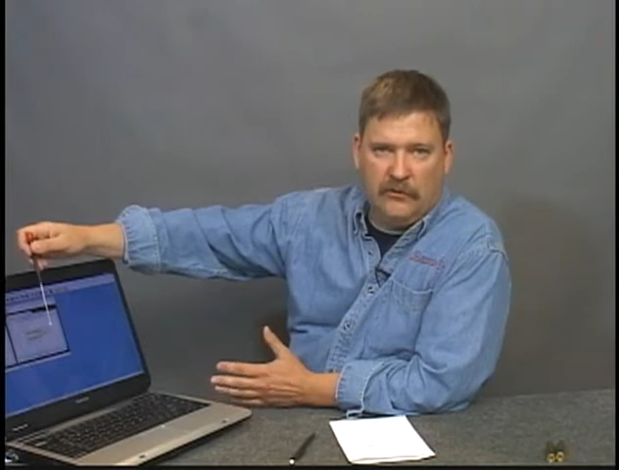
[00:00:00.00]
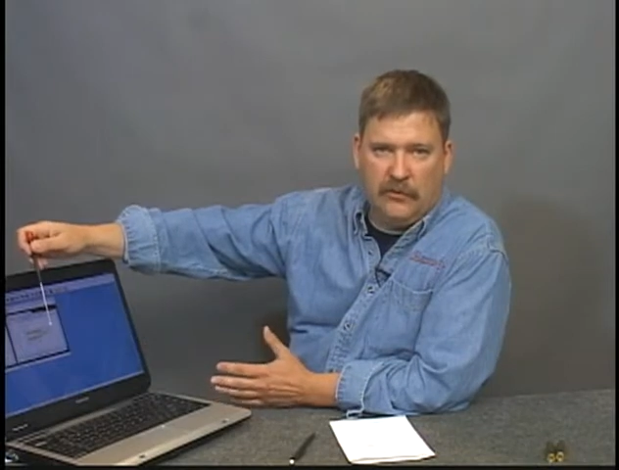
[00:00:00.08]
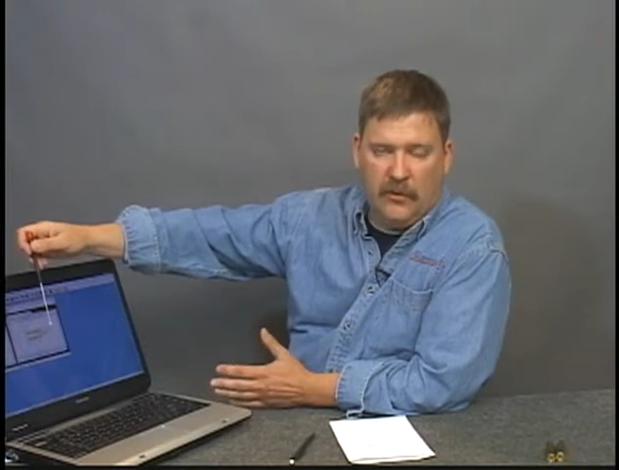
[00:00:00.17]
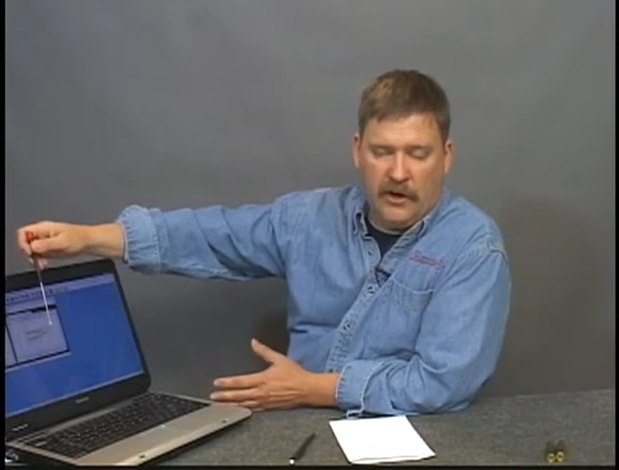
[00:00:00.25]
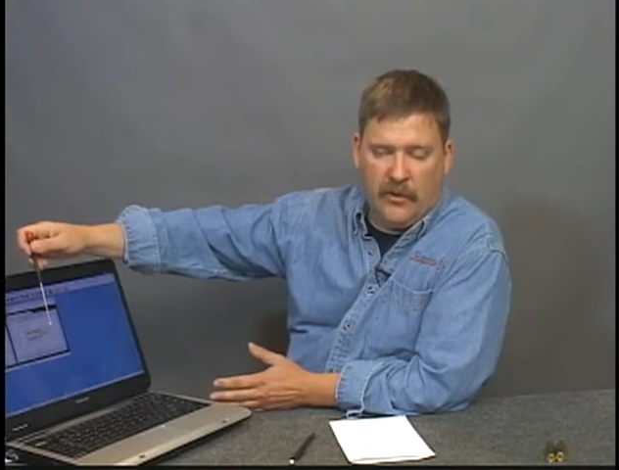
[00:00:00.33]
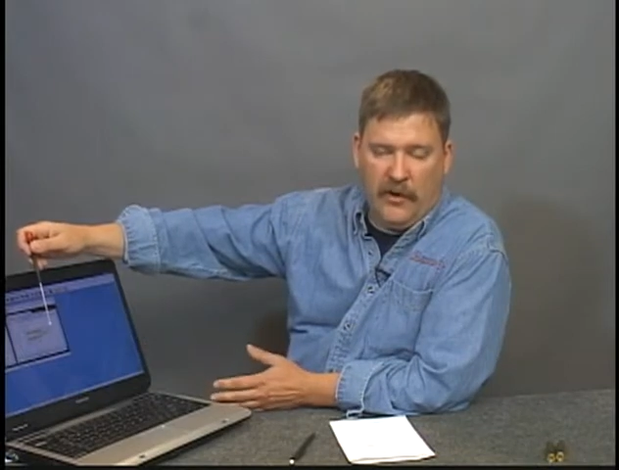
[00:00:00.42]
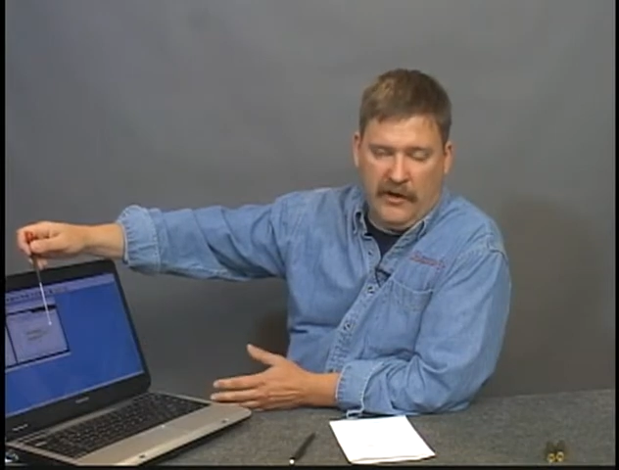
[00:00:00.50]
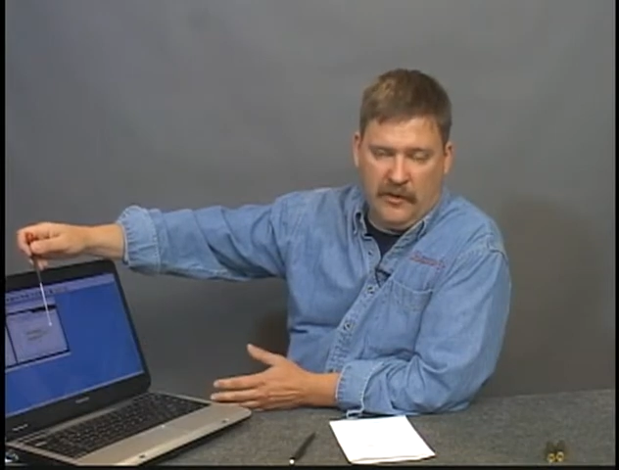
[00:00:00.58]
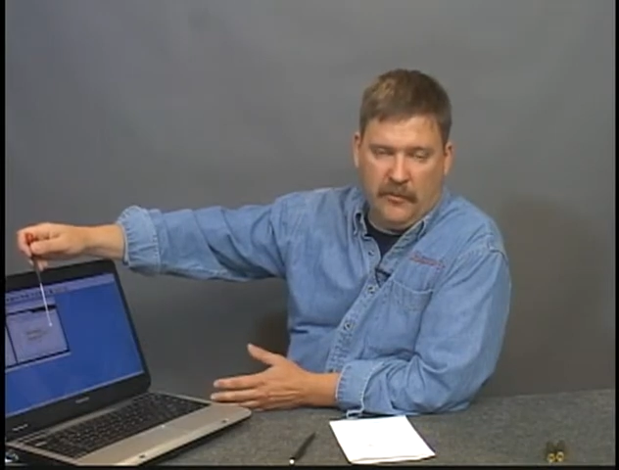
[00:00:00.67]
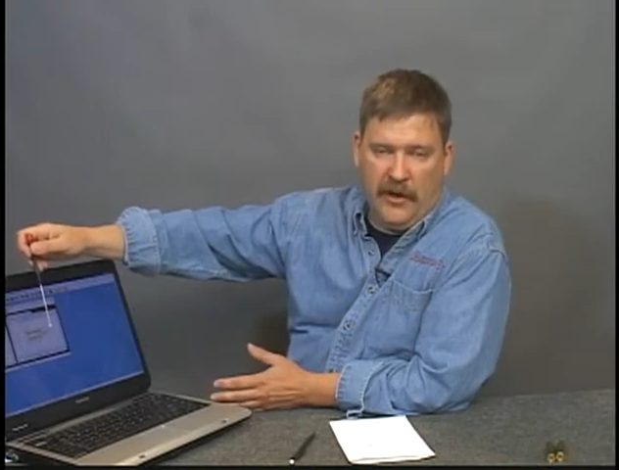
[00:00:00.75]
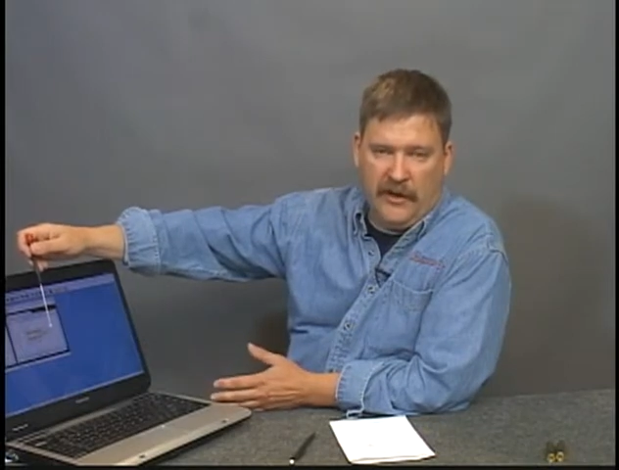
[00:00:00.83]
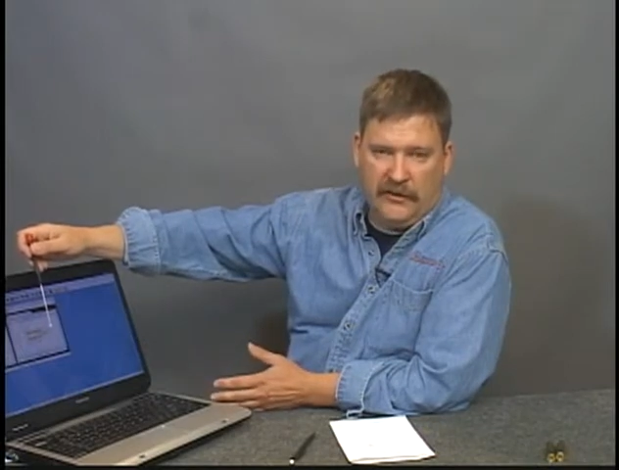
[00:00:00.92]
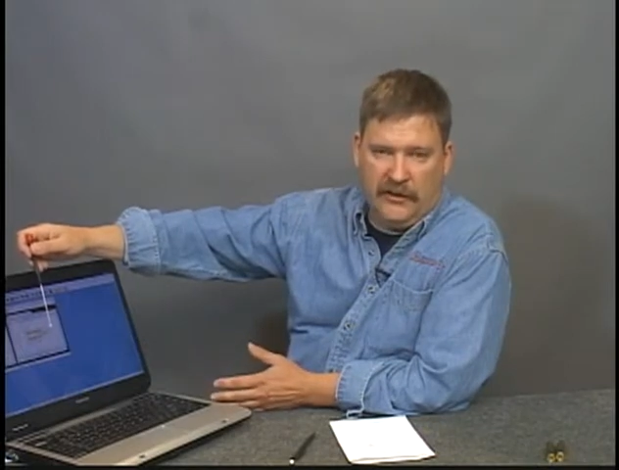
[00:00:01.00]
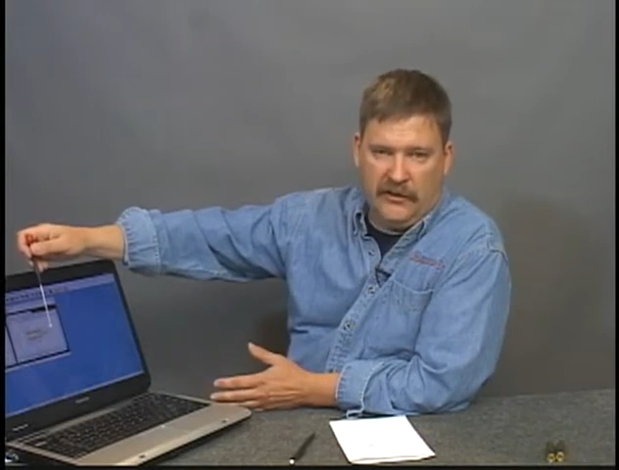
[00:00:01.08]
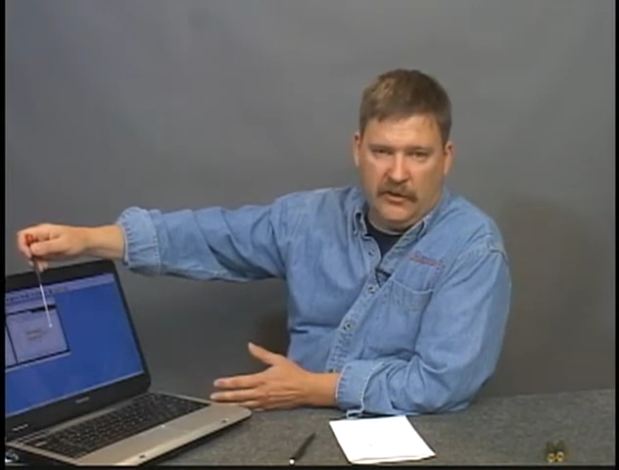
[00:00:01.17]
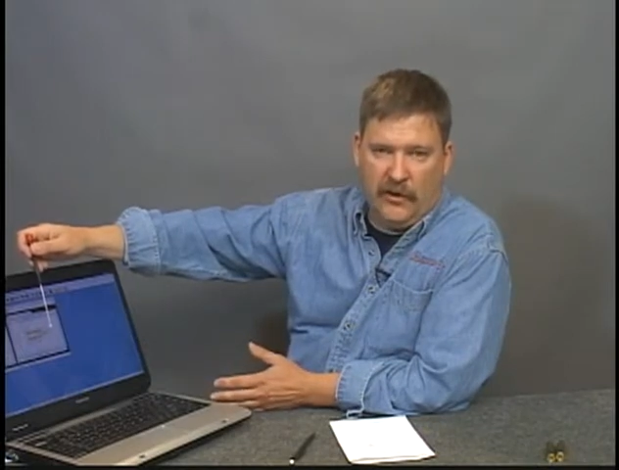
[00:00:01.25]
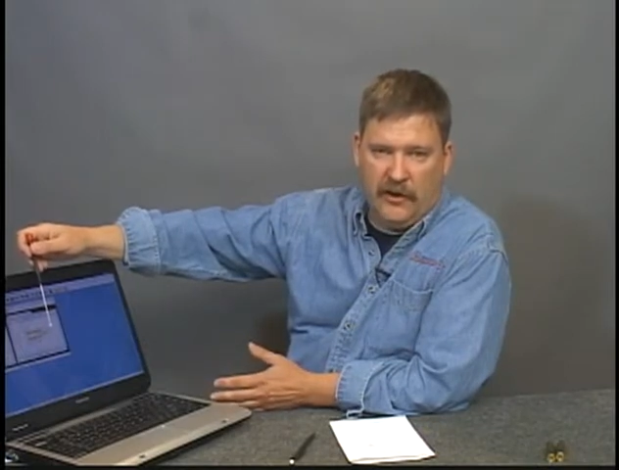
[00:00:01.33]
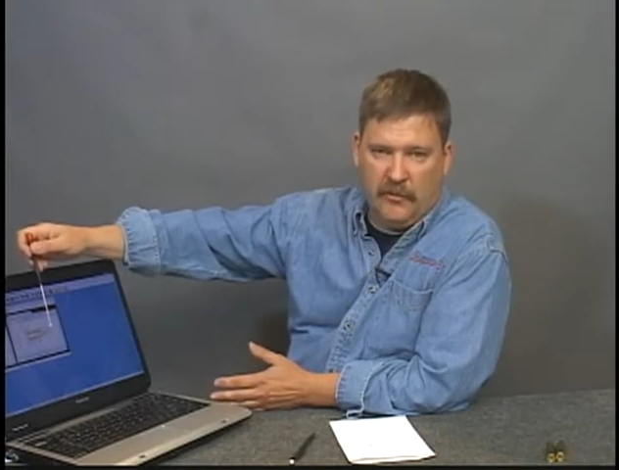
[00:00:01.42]
water weight capacity is
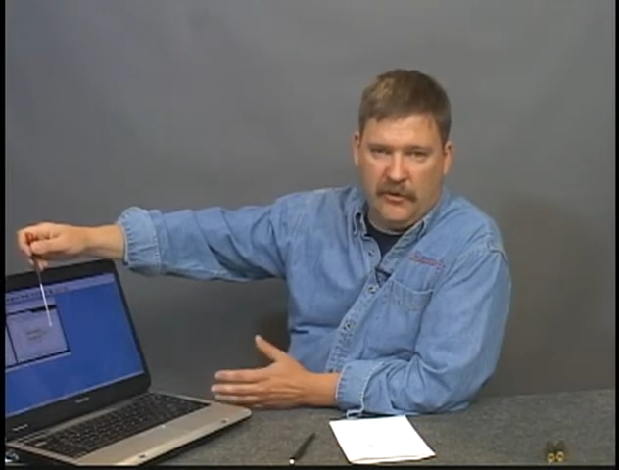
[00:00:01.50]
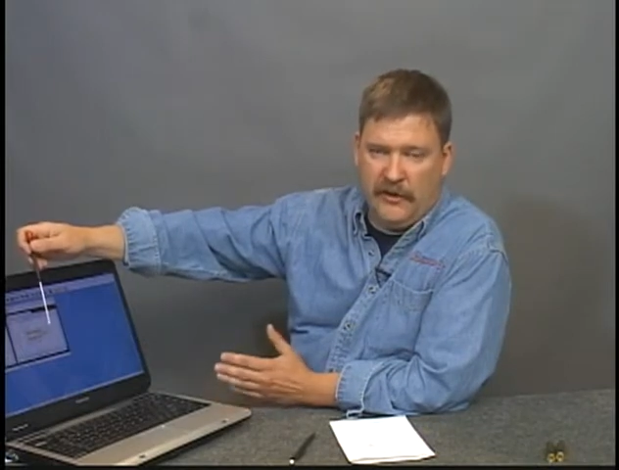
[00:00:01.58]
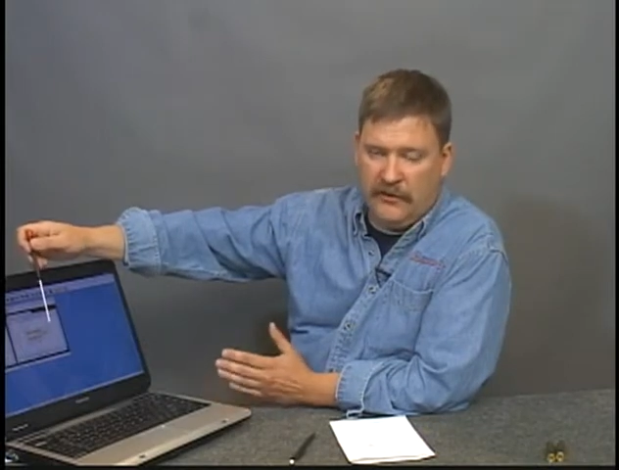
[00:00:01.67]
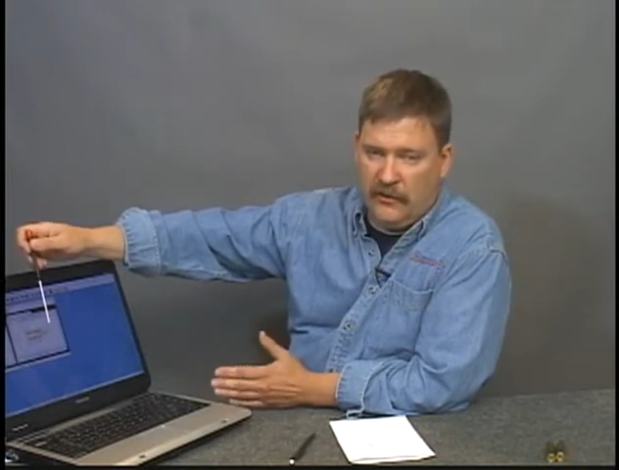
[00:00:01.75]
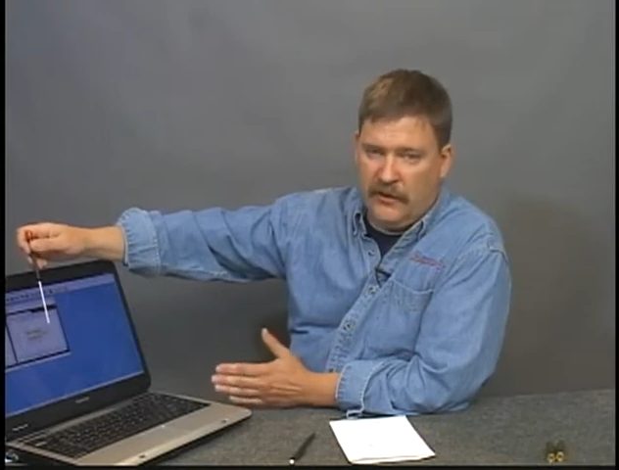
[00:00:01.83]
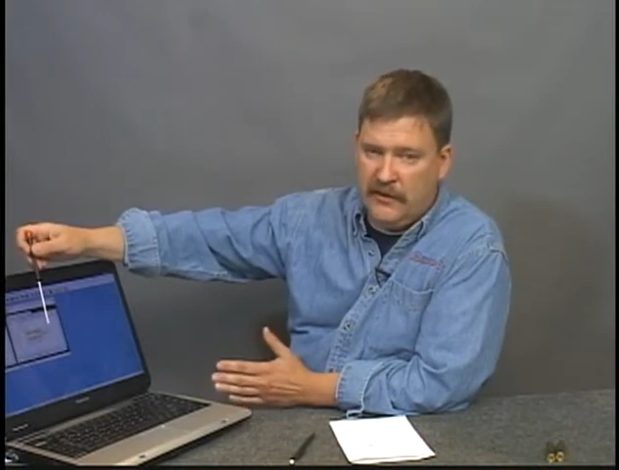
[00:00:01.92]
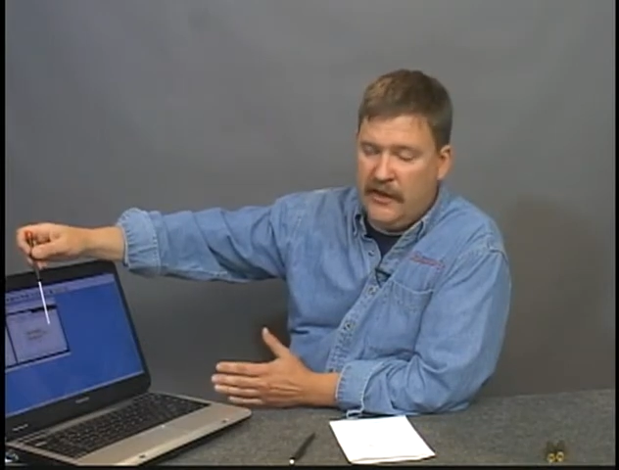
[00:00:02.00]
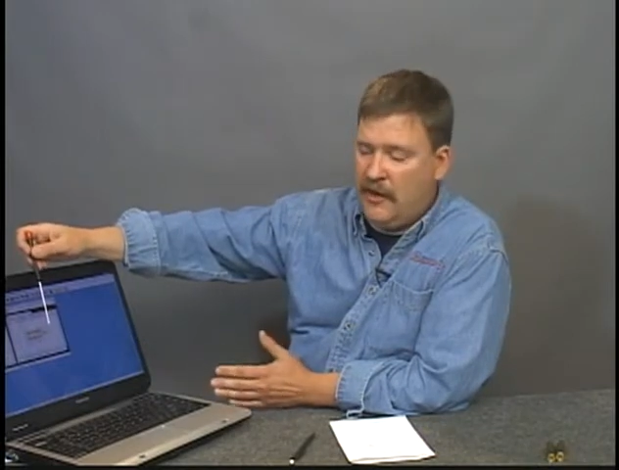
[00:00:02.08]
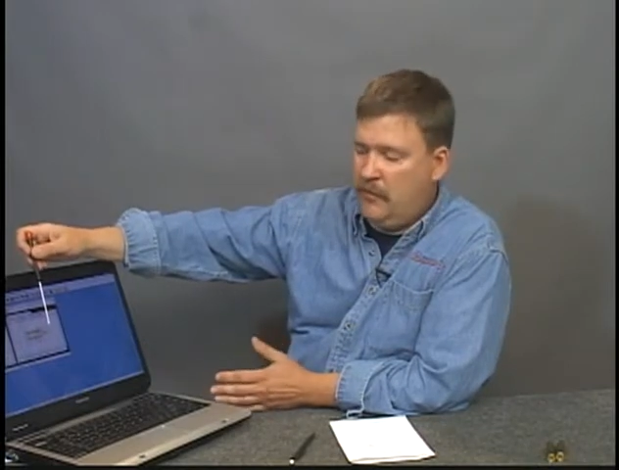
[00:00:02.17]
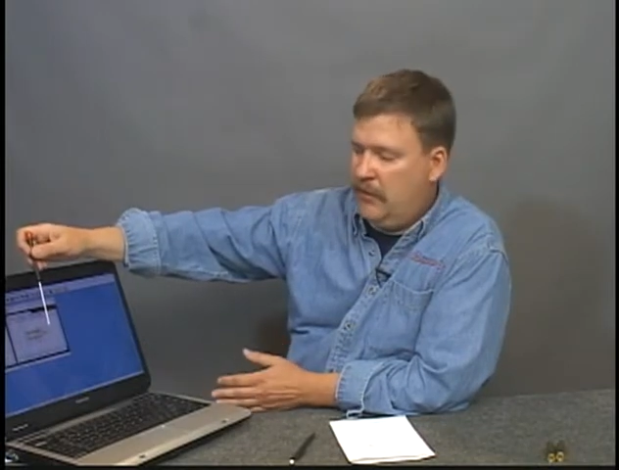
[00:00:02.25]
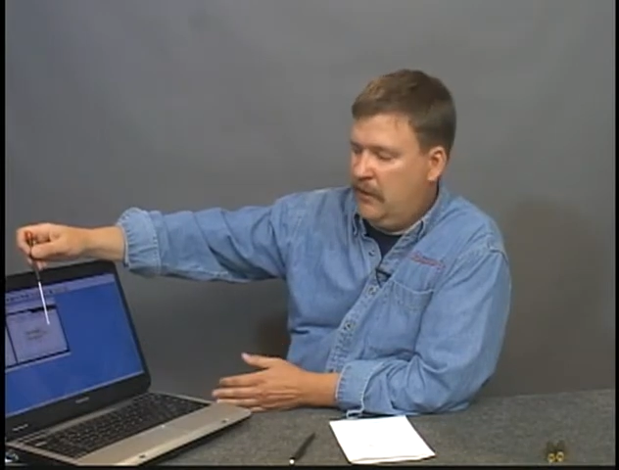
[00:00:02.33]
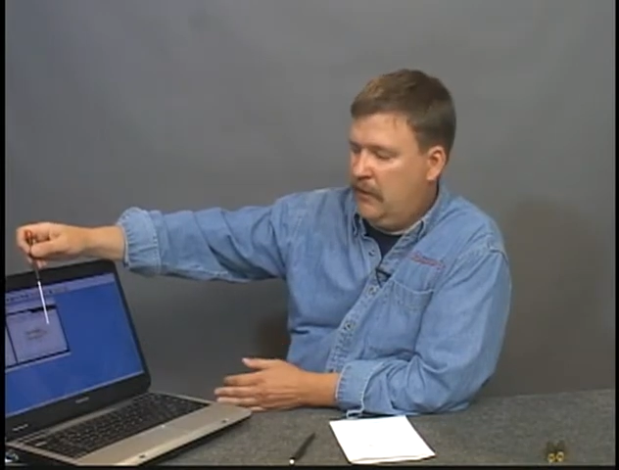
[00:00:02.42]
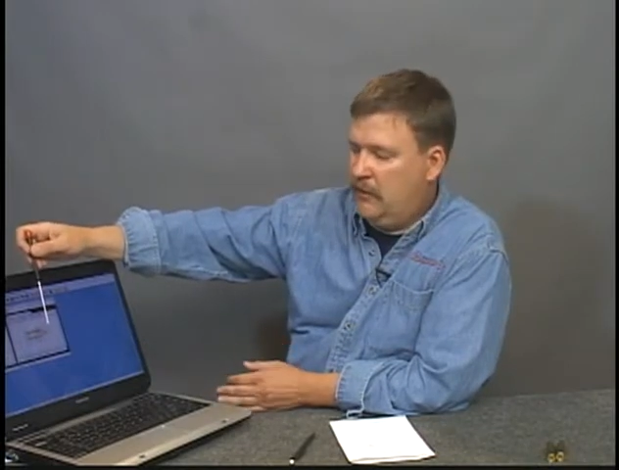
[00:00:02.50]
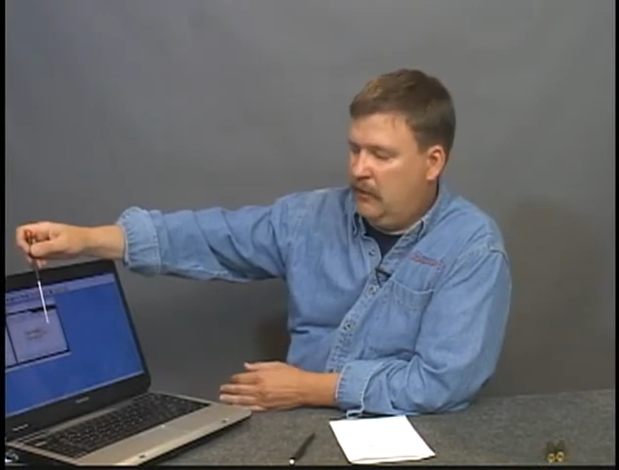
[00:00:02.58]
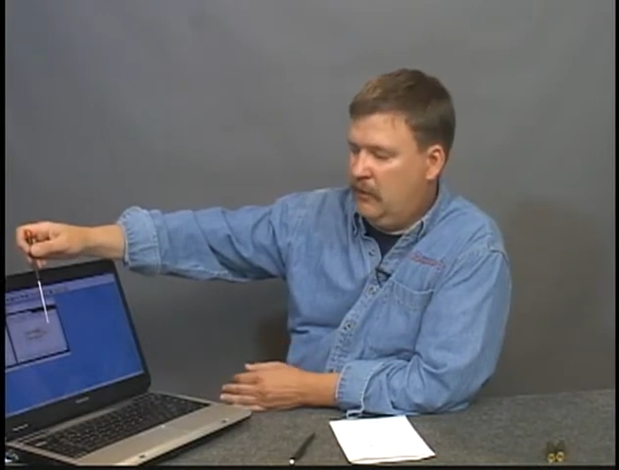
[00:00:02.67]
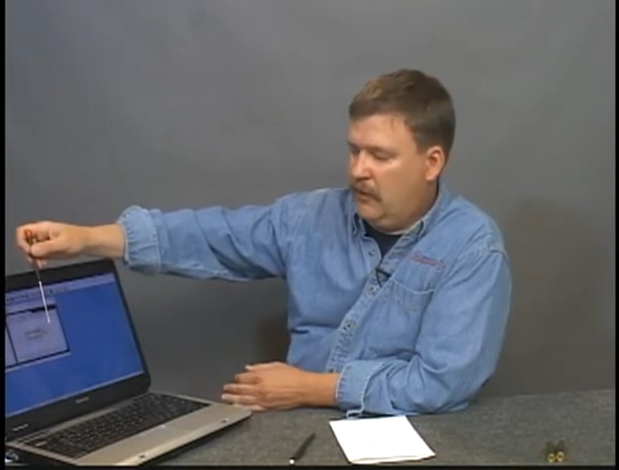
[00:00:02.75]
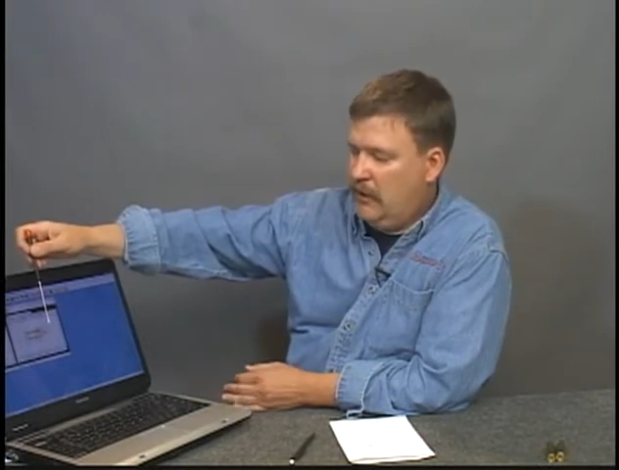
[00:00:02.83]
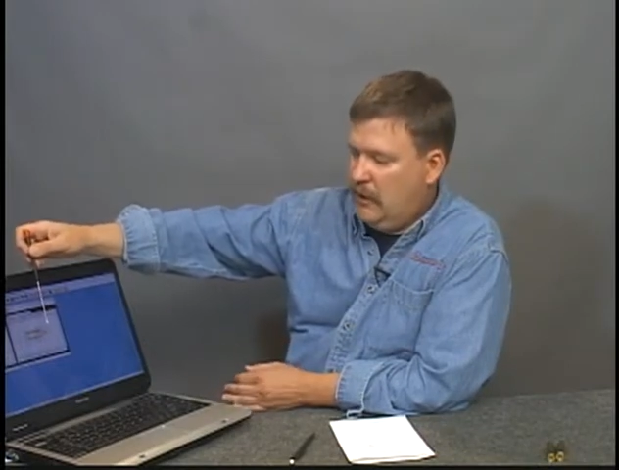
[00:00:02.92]
going to be, so that's not a big issue.